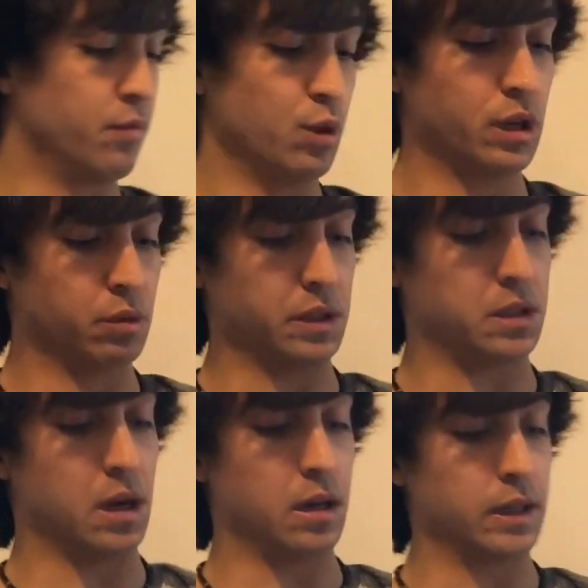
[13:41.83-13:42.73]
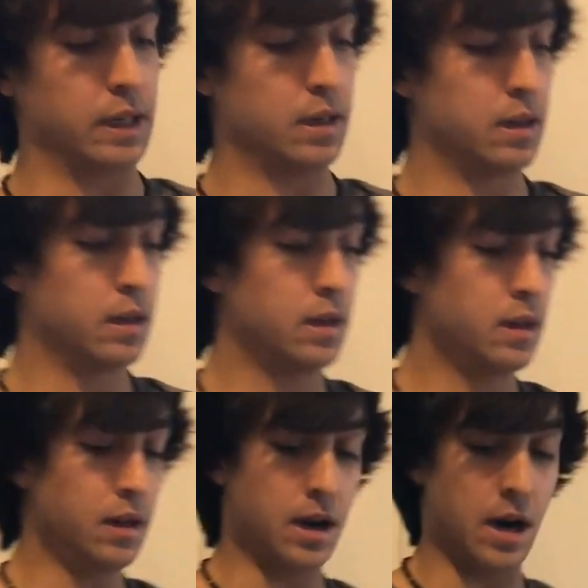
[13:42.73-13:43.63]
Really, really solid.
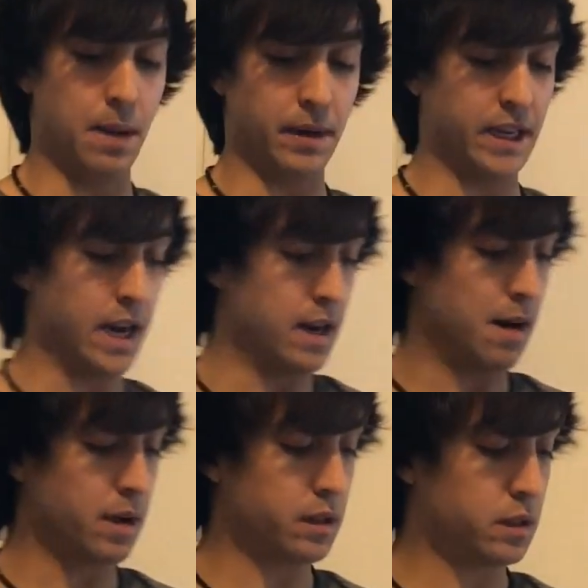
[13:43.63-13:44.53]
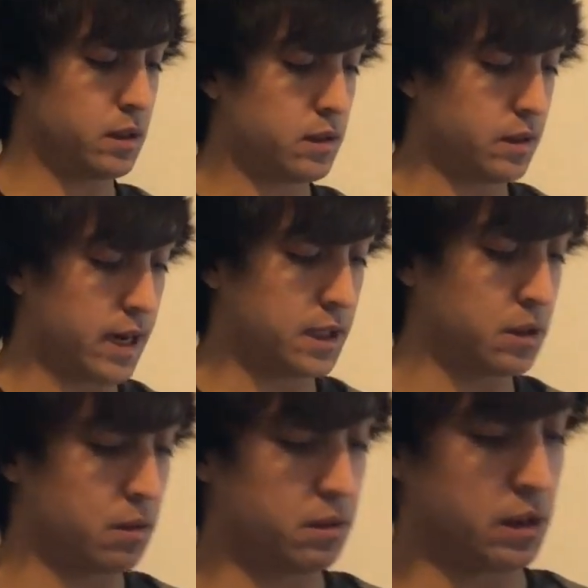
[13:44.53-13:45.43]
Again, not much
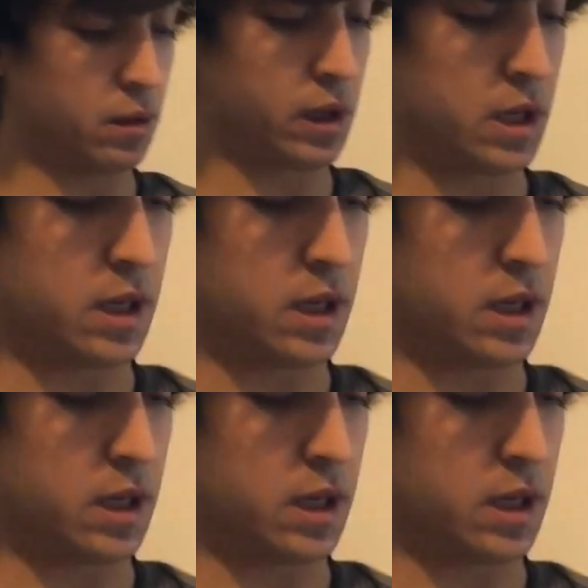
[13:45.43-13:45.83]
externally going